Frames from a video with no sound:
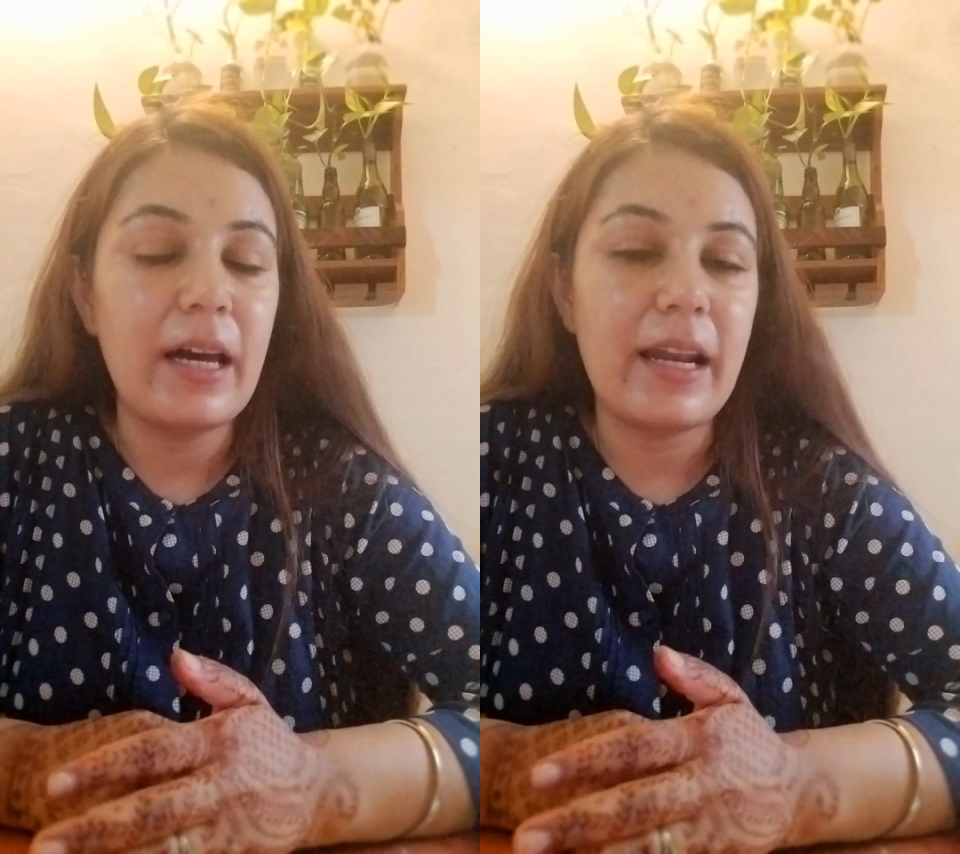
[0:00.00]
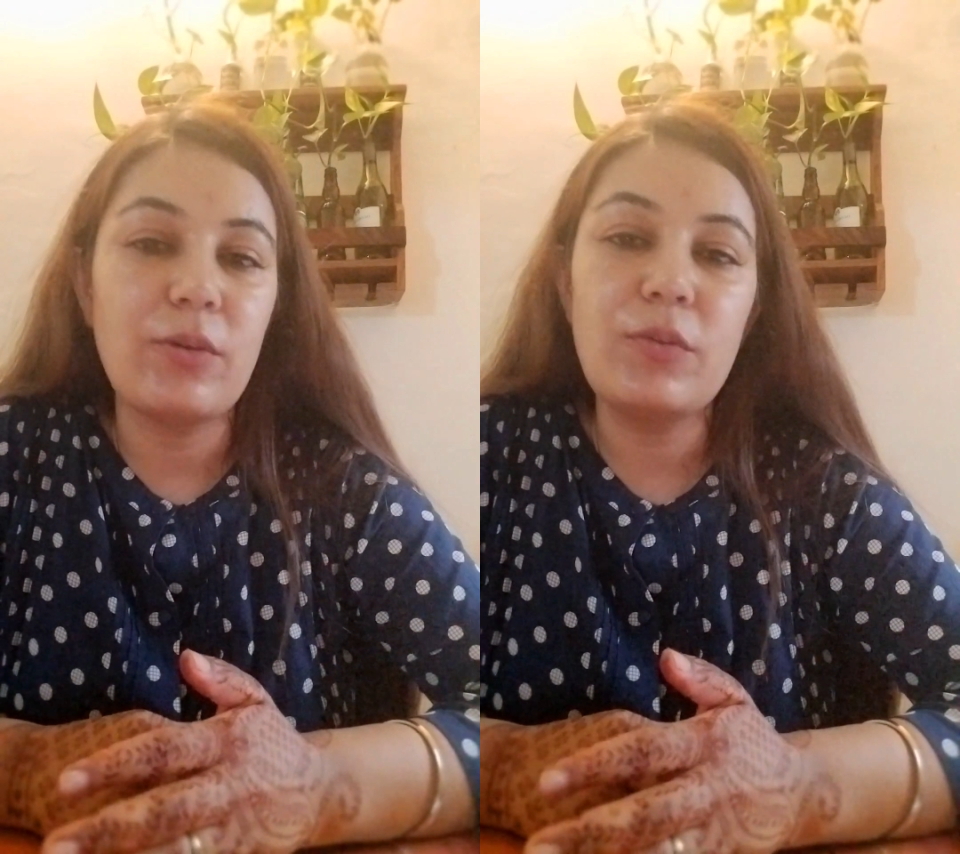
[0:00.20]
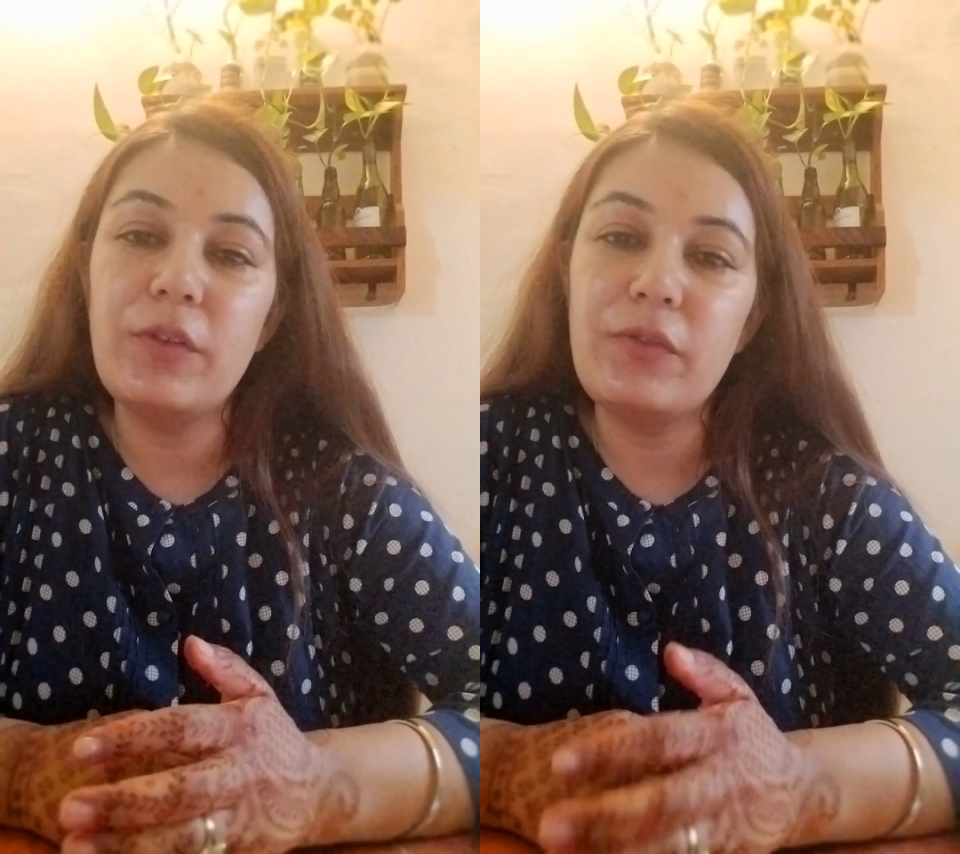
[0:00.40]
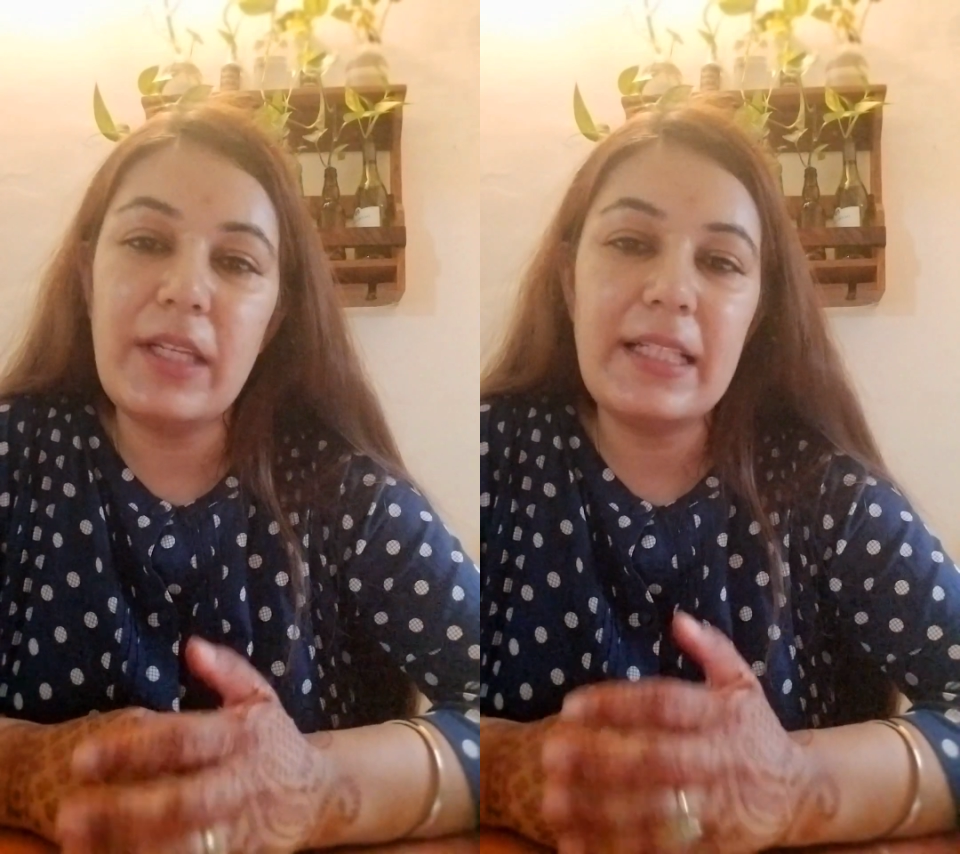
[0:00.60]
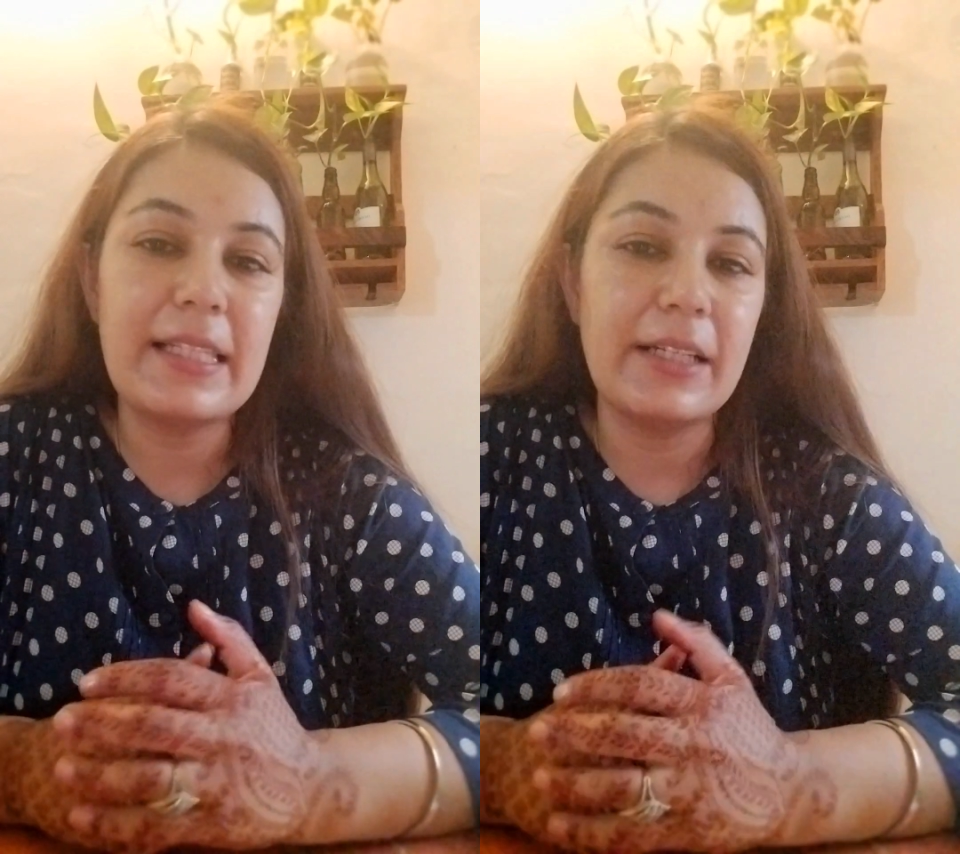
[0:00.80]
around
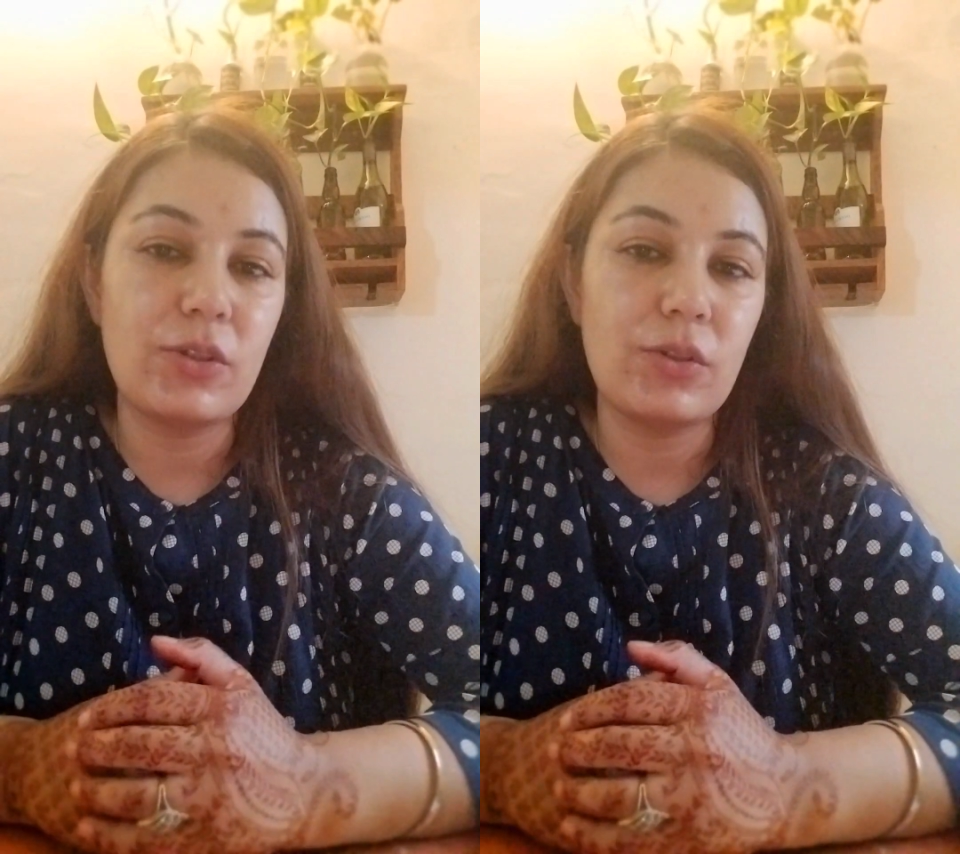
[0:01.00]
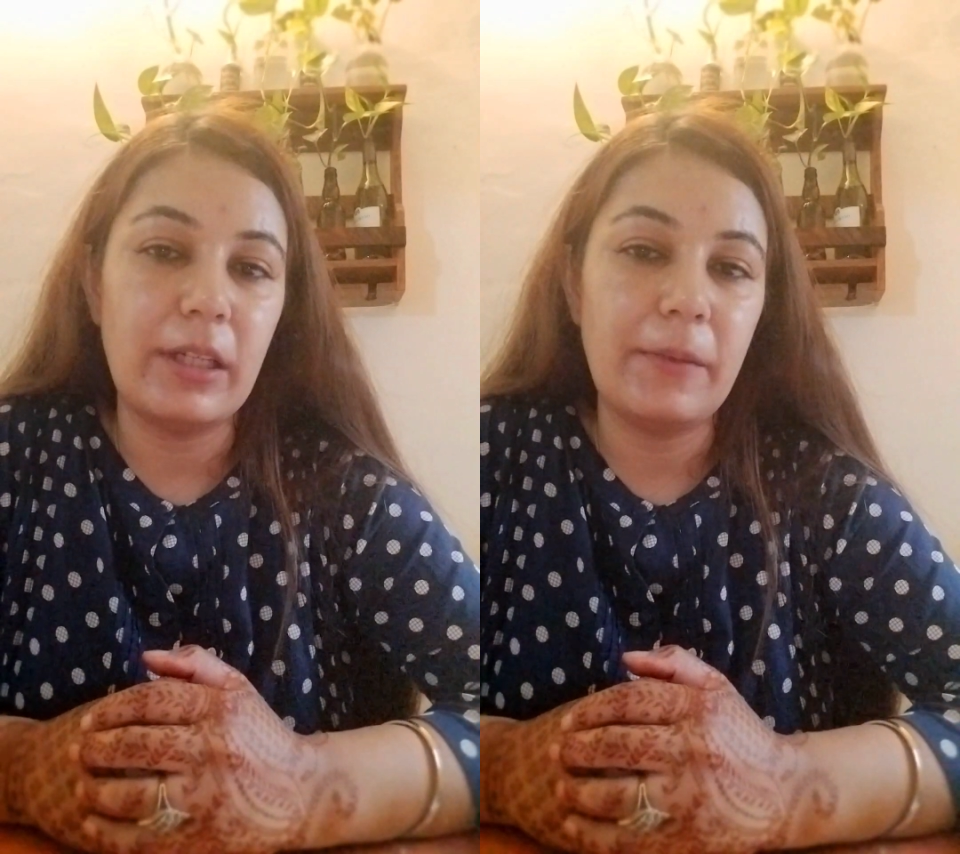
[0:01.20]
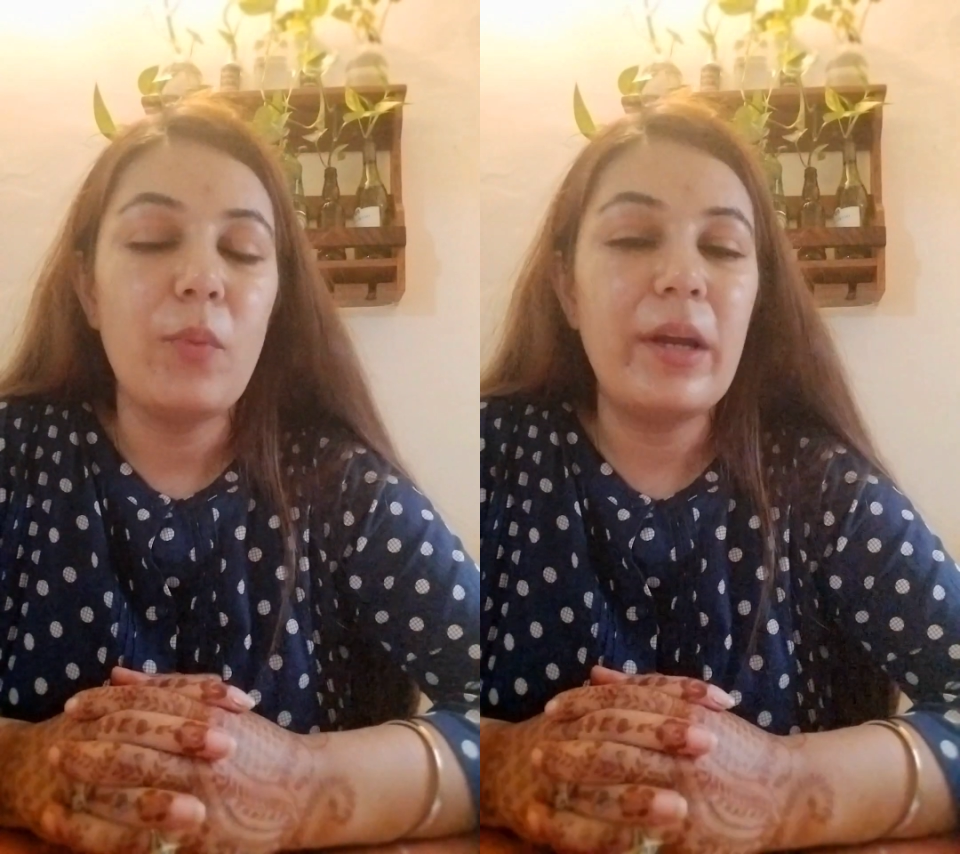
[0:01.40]
15th century